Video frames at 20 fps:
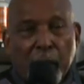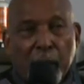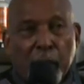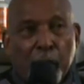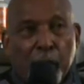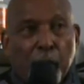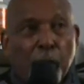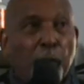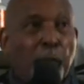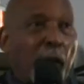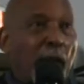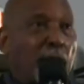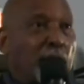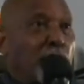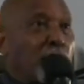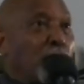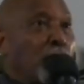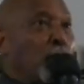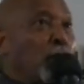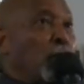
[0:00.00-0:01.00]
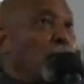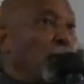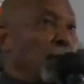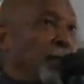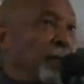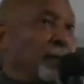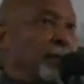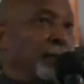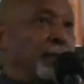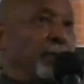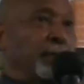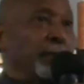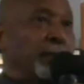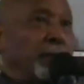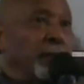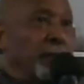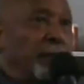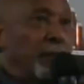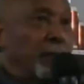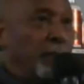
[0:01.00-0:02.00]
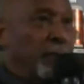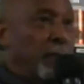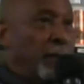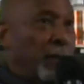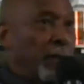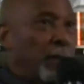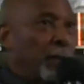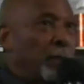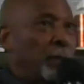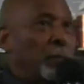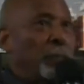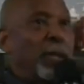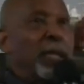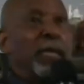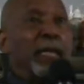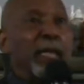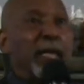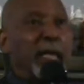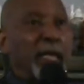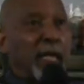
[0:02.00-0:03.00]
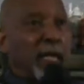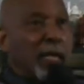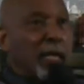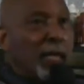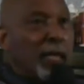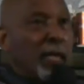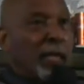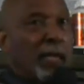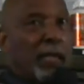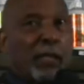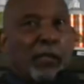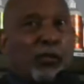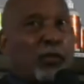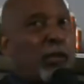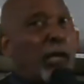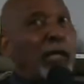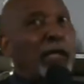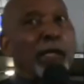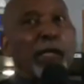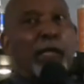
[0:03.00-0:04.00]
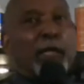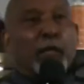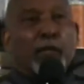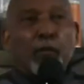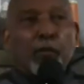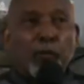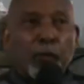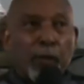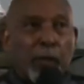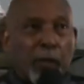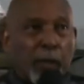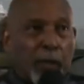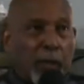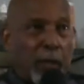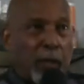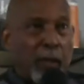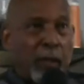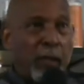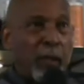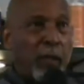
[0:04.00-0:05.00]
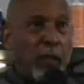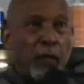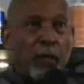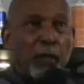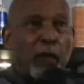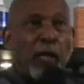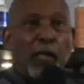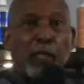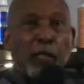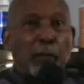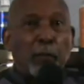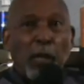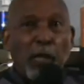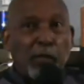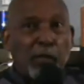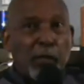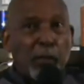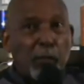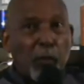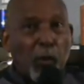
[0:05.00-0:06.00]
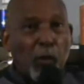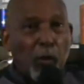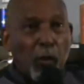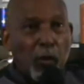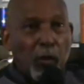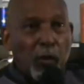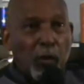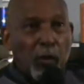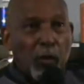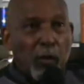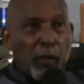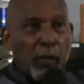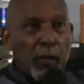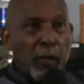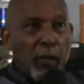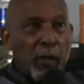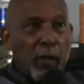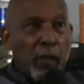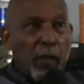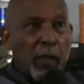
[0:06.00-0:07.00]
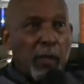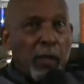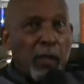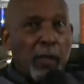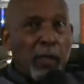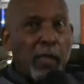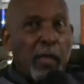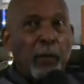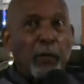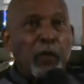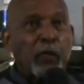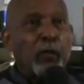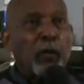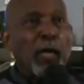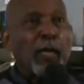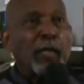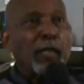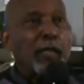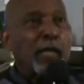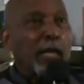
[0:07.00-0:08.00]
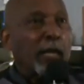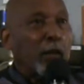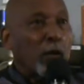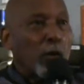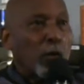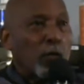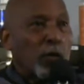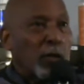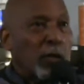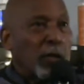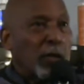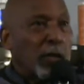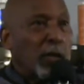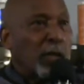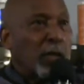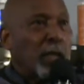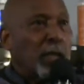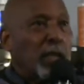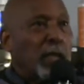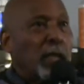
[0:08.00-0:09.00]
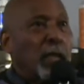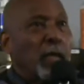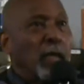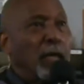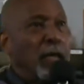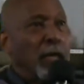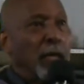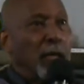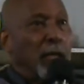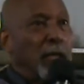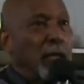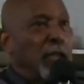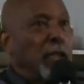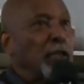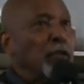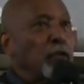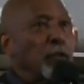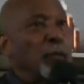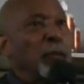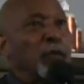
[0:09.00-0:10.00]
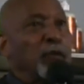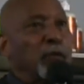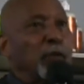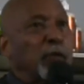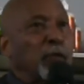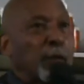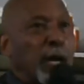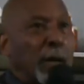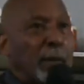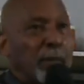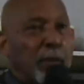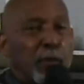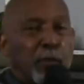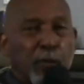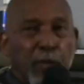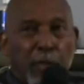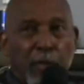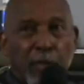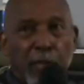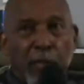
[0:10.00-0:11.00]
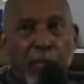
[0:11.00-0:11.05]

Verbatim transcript: Tupac Shakur, Biggie, studied history, followed the bouncing ball. They were trying to take over distribution of rap music.